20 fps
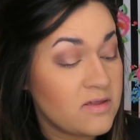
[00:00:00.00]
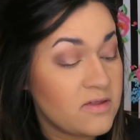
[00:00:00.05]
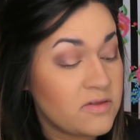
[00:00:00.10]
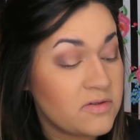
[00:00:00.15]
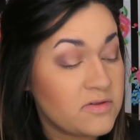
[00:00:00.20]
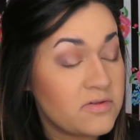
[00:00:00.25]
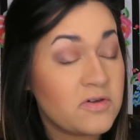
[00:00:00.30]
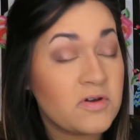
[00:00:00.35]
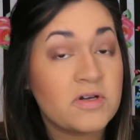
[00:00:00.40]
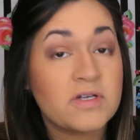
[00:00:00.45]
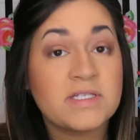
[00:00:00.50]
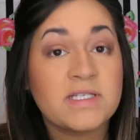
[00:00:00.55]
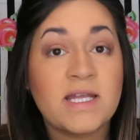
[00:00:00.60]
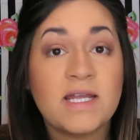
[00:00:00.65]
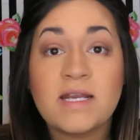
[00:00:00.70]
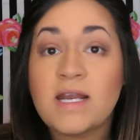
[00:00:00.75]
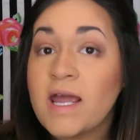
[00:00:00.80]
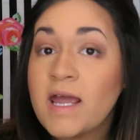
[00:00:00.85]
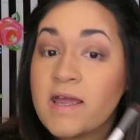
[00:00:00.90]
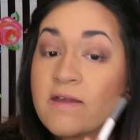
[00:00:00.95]

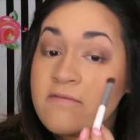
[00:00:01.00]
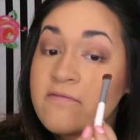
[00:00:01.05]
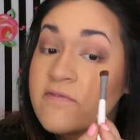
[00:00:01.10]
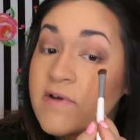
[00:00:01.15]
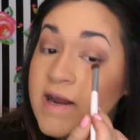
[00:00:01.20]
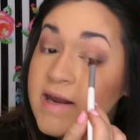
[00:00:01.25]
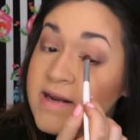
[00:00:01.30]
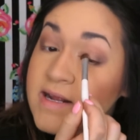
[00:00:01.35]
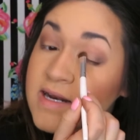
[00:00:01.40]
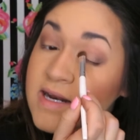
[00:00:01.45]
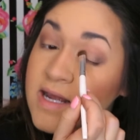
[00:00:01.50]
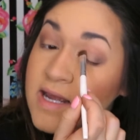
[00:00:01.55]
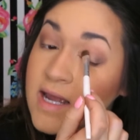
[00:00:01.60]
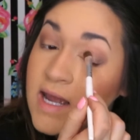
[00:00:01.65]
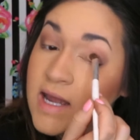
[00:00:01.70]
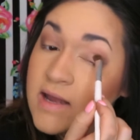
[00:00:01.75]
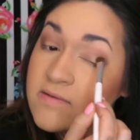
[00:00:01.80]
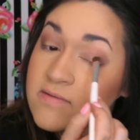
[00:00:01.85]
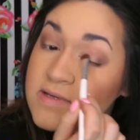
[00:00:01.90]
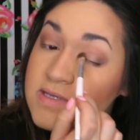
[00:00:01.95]
Thursday night, Friday
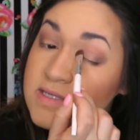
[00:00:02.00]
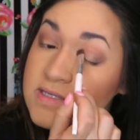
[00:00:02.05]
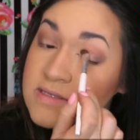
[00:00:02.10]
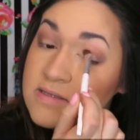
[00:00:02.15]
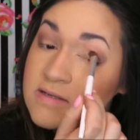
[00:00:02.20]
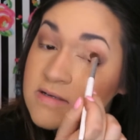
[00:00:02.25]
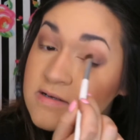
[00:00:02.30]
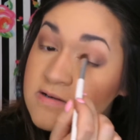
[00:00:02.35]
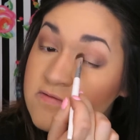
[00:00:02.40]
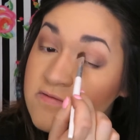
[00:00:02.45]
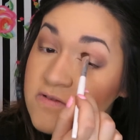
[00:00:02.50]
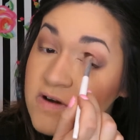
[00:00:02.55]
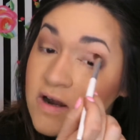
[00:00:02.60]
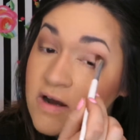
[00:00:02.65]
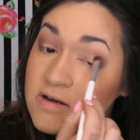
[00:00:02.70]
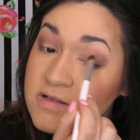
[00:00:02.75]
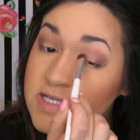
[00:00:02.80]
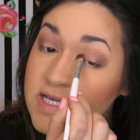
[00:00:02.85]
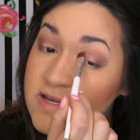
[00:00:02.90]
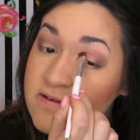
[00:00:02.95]
night, I was in for
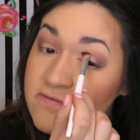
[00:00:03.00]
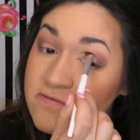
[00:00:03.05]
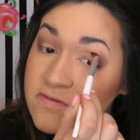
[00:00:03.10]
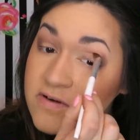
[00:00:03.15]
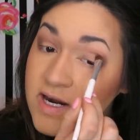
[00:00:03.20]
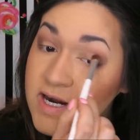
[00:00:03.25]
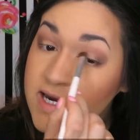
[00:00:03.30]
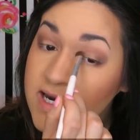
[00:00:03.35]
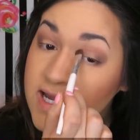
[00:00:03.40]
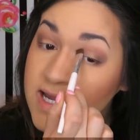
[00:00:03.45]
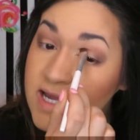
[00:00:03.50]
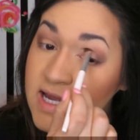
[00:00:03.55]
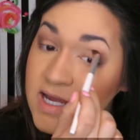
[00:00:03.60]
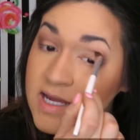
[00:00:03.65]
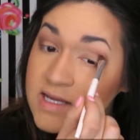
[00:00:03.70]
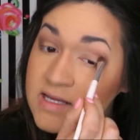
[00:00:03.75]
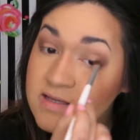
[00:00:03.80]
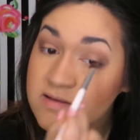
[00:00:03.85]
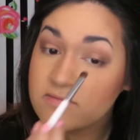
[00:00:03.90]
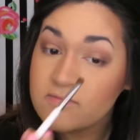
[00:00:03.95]
all day Friday.
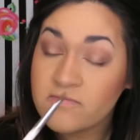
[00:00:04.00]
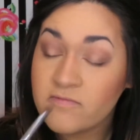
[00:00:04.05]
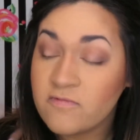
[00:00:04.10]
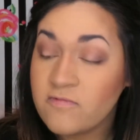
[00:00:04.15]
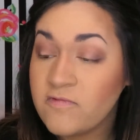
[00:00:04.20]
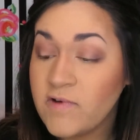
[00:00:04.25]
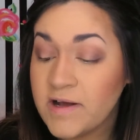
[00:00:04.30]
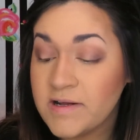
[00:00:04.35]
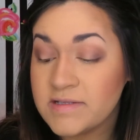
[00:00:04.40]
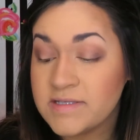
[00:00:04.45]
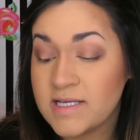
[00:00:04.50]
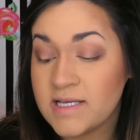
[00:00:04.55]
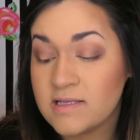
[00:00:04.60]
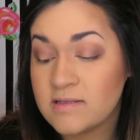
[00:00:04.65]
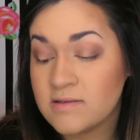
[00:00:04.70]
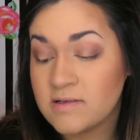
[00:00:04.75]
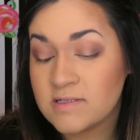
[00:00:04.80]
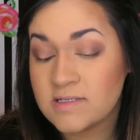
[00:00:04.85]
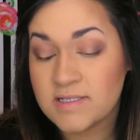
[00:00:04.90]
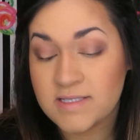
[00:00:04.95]
I felt
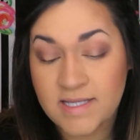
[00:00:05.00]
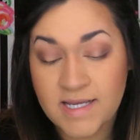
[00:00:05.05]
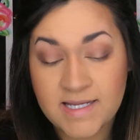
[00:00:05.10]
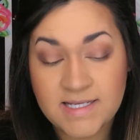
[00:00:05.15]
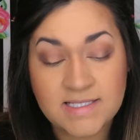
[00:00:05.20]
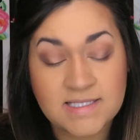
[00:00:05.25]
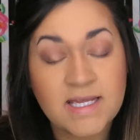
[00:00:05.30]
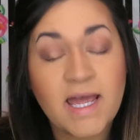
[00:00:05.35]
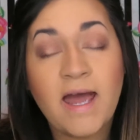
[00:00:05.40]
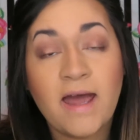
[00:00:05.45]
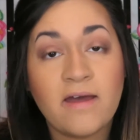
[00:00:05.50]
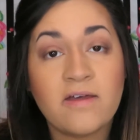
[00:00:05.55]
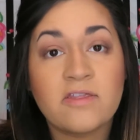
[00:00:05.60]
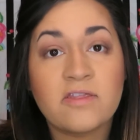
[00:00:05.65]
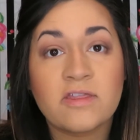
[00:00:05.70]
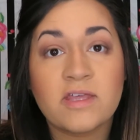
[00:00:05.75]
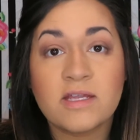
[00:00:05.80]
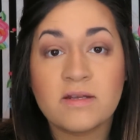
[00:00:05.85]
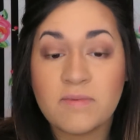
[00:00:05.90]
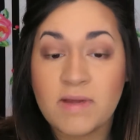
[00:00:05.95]
and looked like death
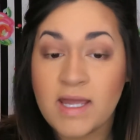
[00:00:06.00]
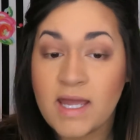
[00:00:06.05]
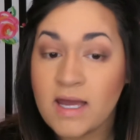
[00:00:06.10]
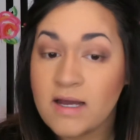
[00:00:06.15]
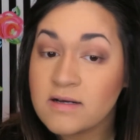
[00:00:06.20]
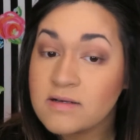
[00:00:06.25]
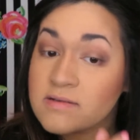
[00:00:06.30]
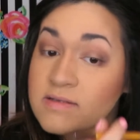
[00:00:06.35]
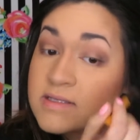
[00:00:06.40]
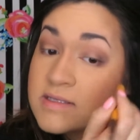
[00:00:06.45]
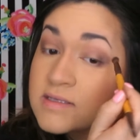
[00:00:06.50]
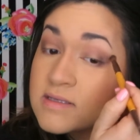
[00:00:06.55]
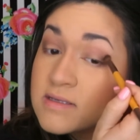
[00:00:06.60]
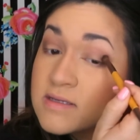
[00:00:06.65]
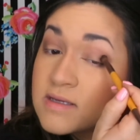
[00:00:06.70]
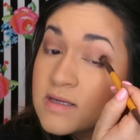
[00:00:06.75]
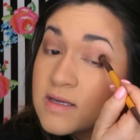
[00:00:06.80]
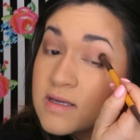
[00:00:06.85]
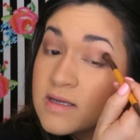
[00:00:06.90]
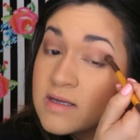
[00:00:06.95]
in my house.
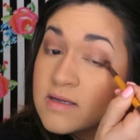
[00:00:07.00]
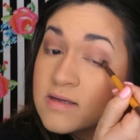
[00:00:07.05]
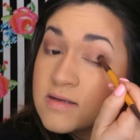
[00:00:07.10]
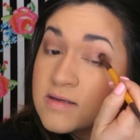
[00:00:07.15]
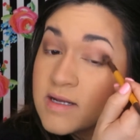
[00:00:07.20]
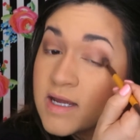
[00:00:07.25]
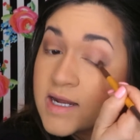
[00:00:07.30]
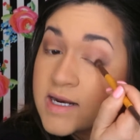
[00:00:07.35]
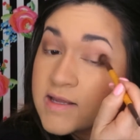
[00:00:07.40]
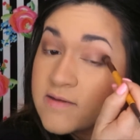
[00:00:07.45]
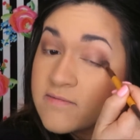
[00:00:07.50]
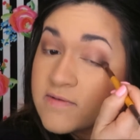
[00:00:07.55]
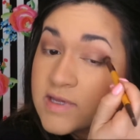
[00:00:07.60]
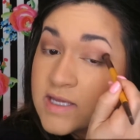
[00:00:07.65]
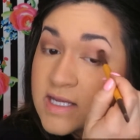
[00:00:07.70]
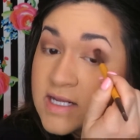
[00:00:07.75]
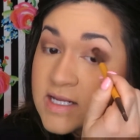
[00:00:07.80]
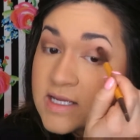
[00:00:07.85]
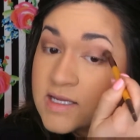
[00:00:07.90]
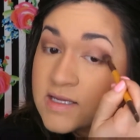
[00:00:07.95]
Not even
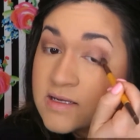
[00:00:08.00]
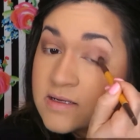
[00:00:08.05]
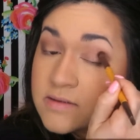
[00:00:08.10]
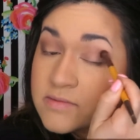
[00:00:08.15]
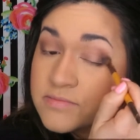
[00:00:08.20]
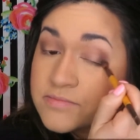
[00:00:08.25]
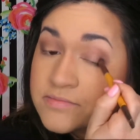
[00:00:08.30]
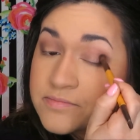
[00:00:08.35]
kidding you.